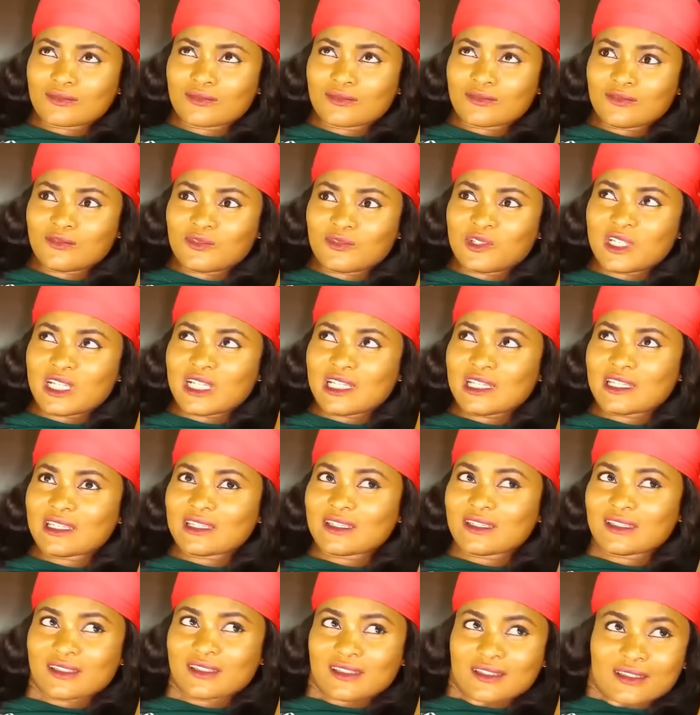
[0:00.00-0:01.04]
Really?
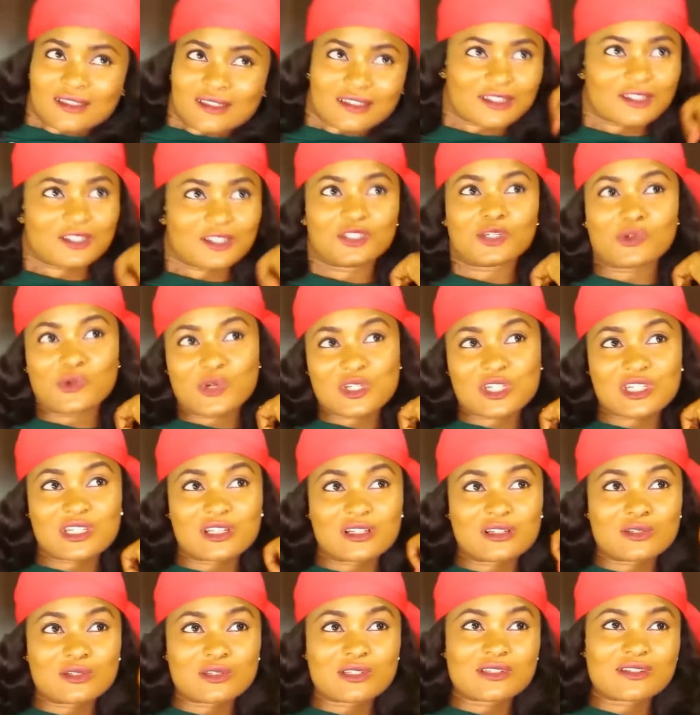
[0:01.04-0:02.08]
You're washing
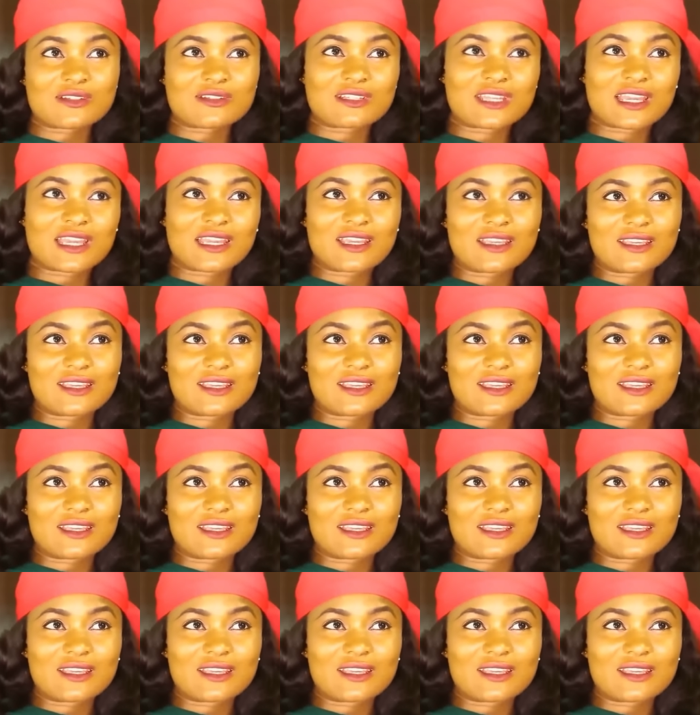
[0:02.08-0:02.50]
clothes today?